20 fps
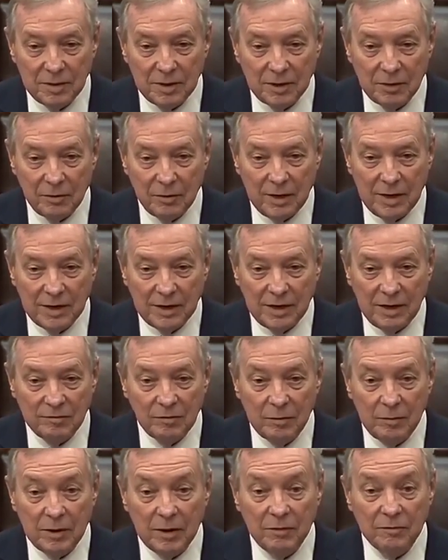a great
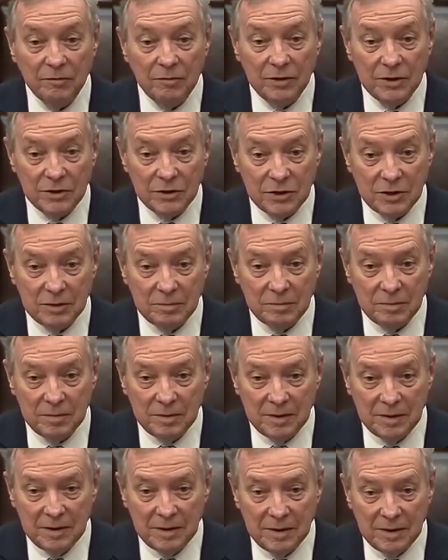governmental friendship,
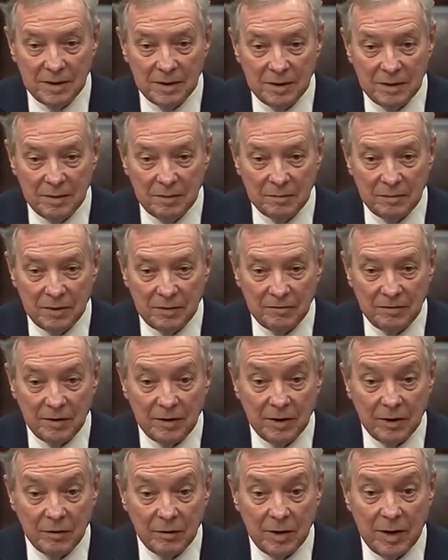but a
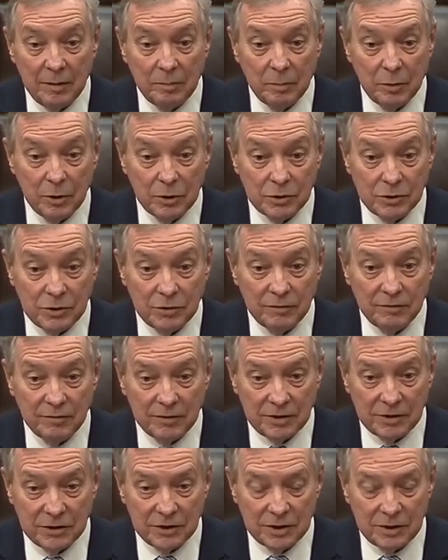very great personal
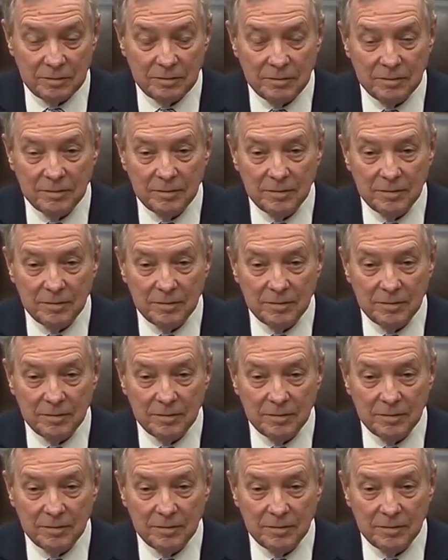friendship.